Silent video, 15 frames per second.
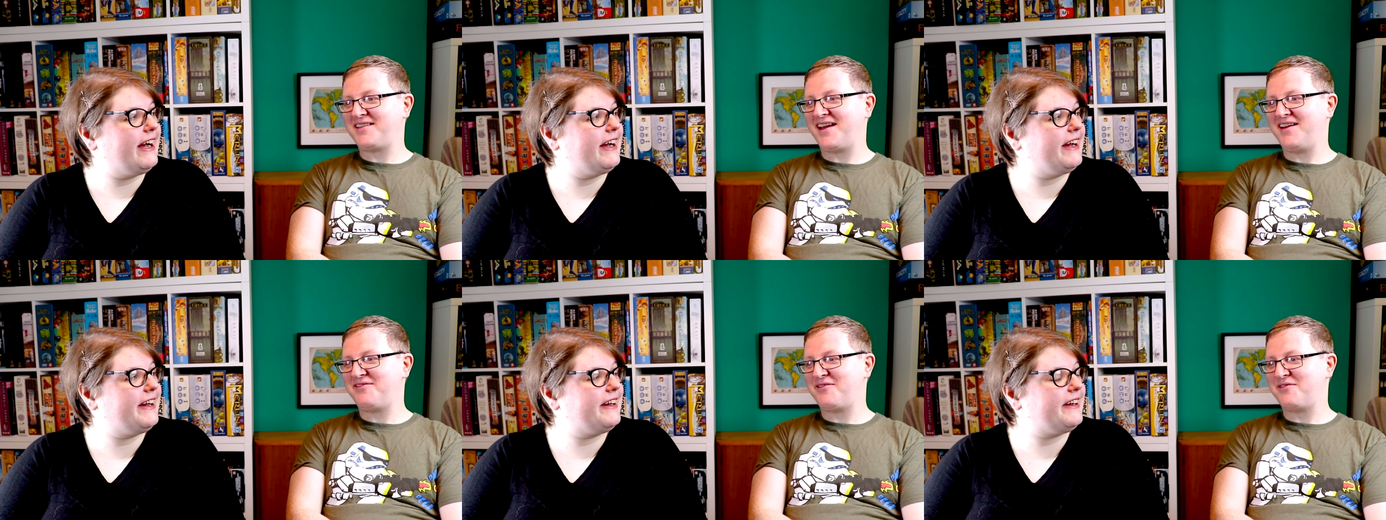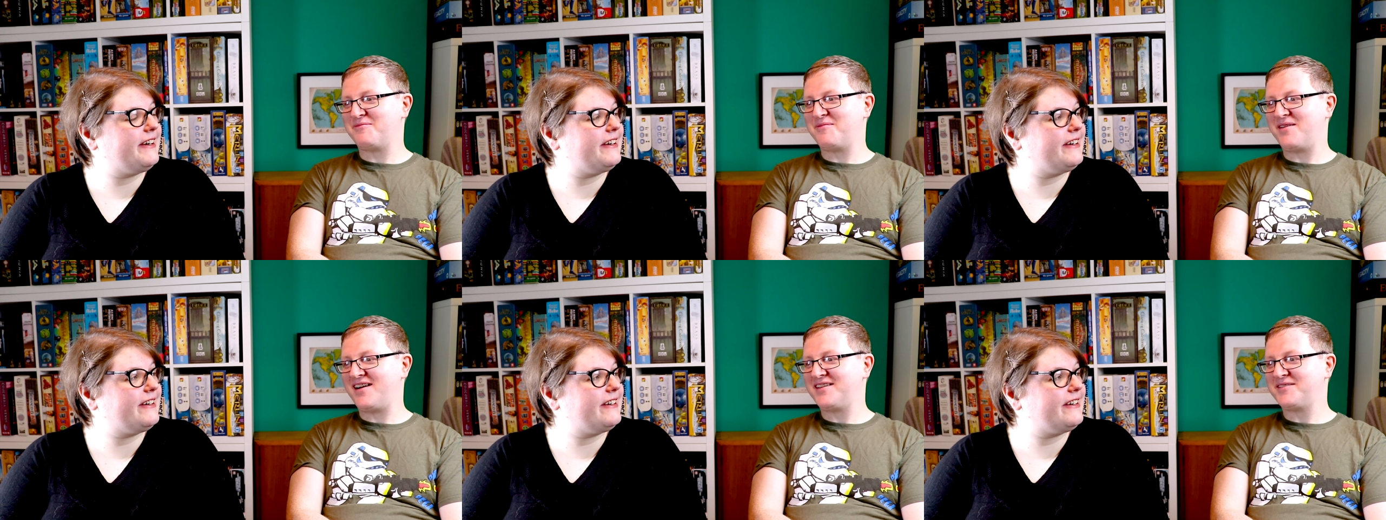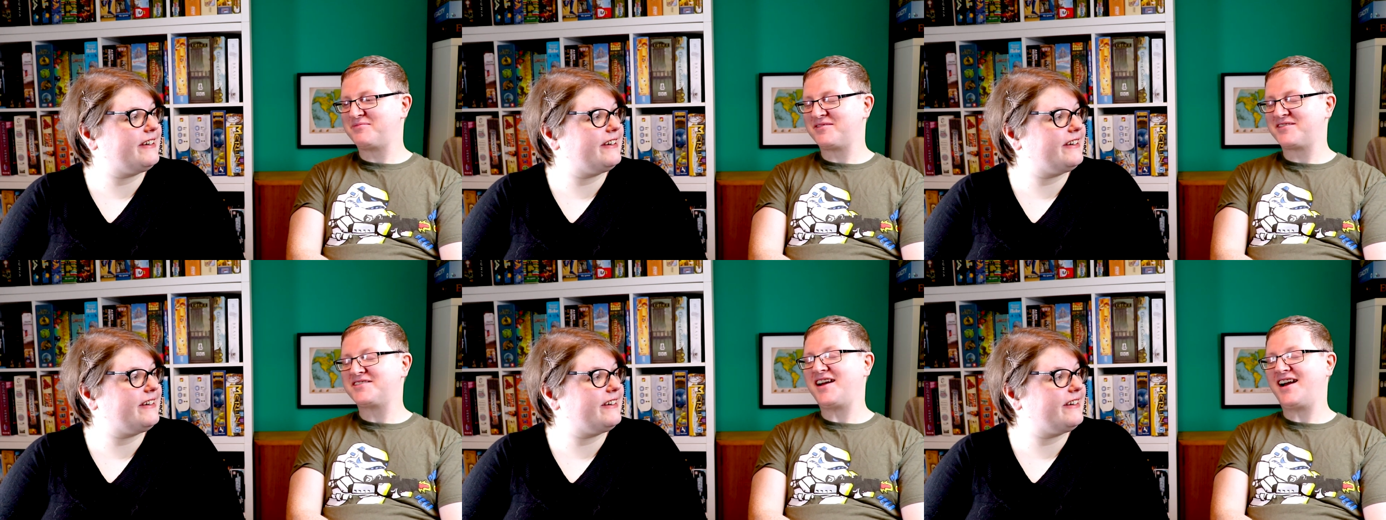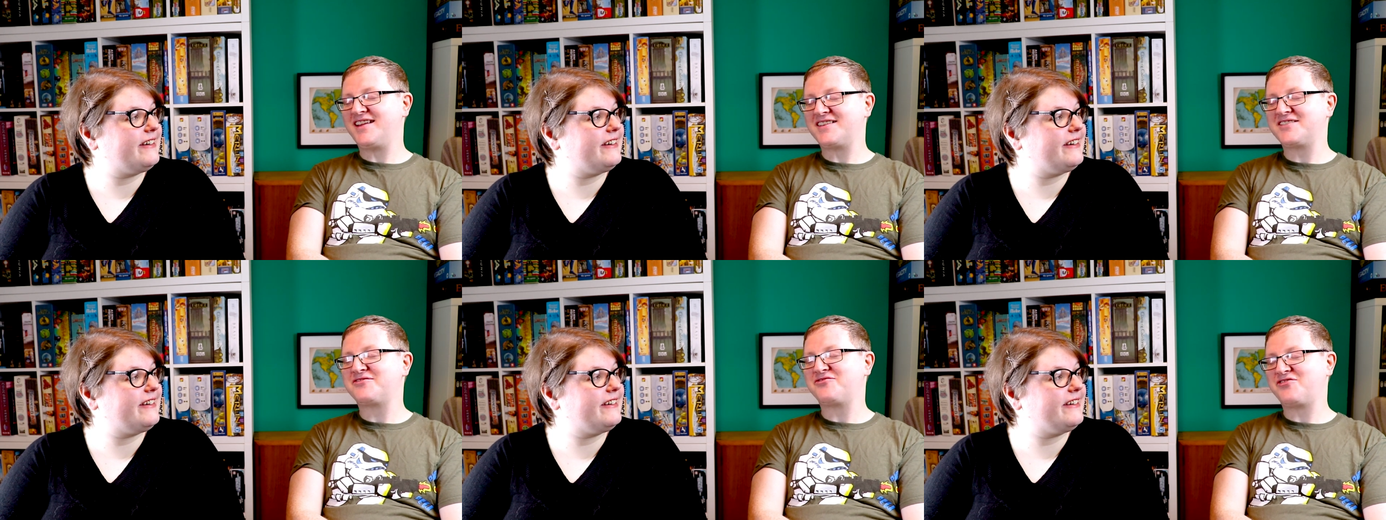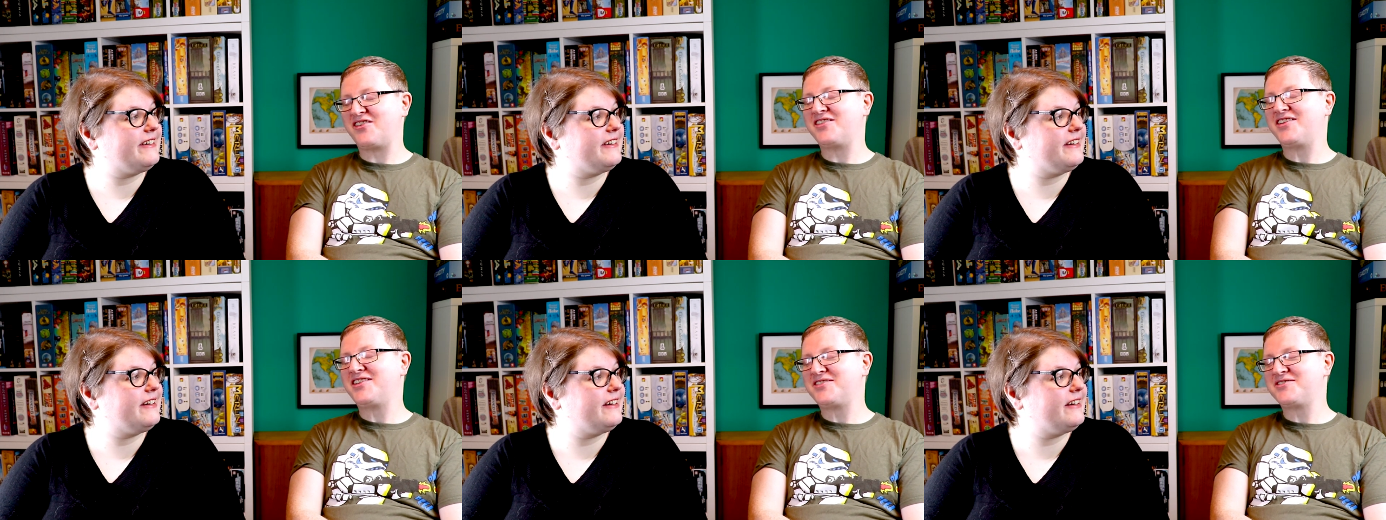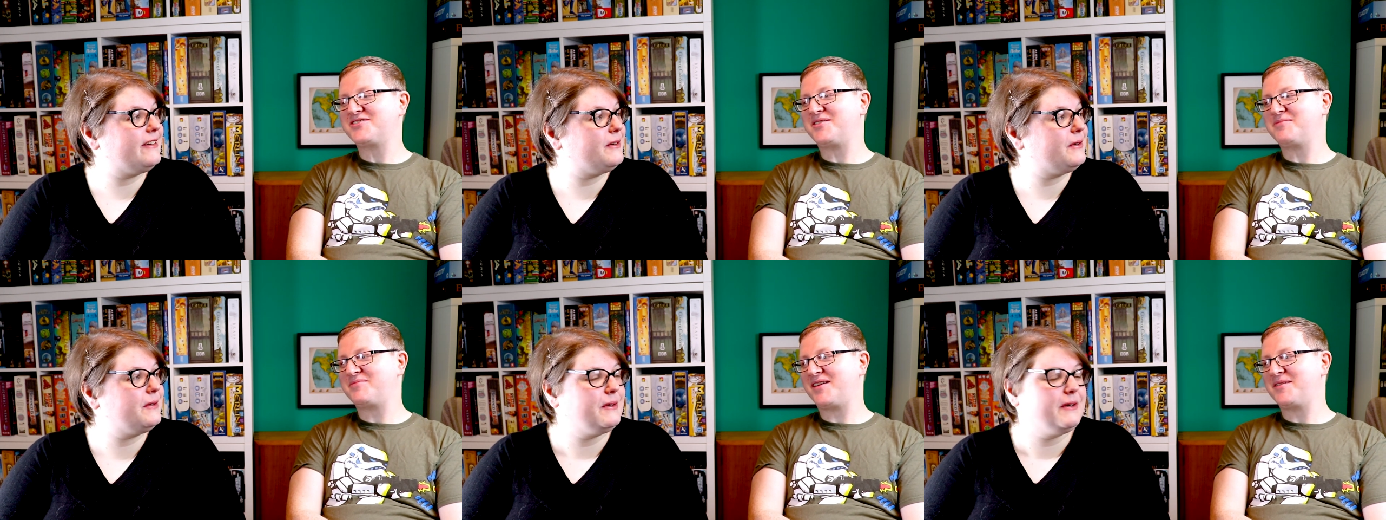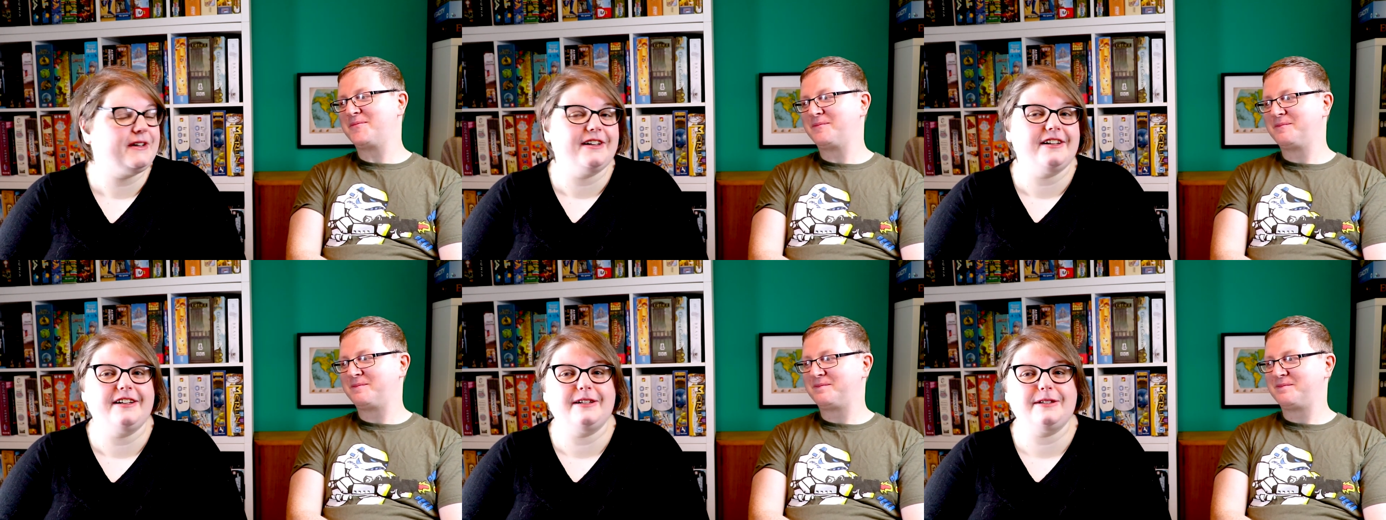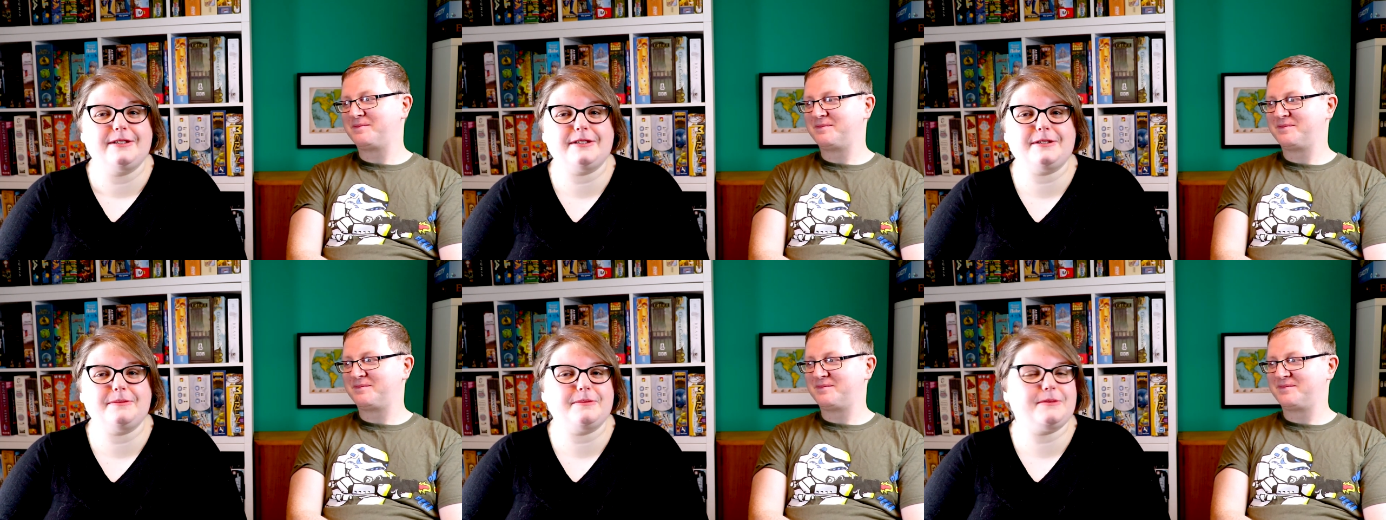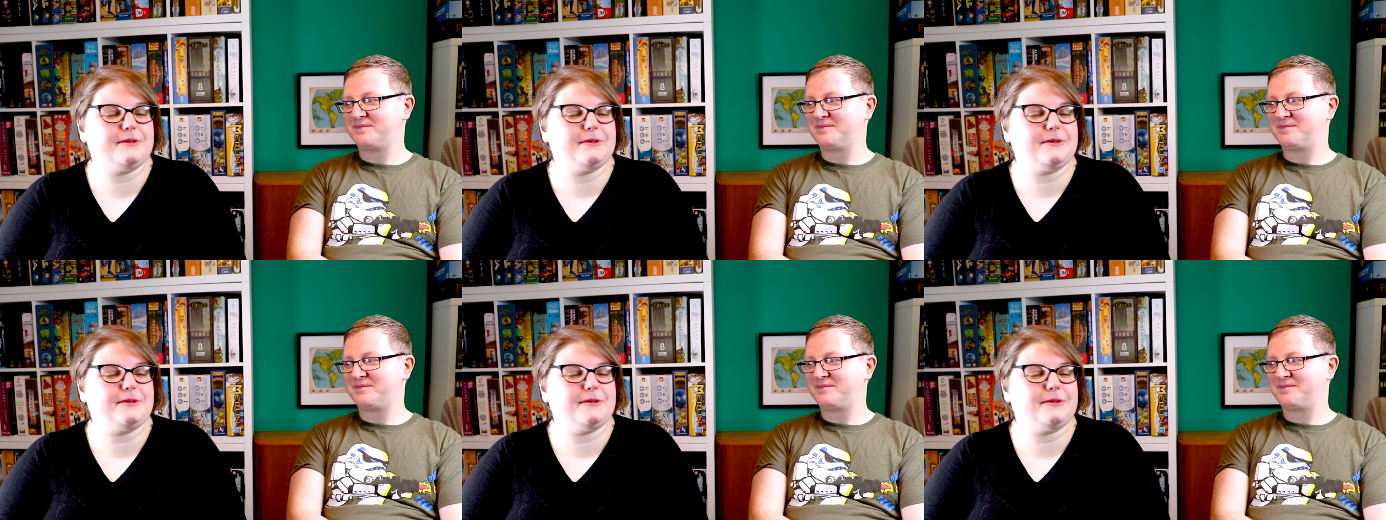Speaker 1: Tef Mars, but Scythe is very close up there. So,